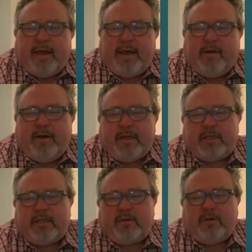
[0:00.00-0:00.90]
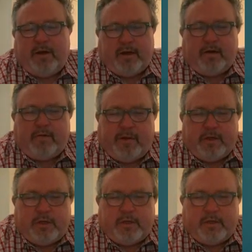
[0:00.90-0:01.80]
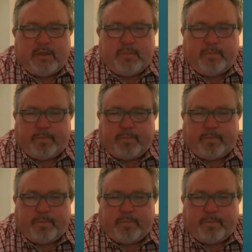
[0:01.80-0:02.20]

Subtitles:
areas to create interventions.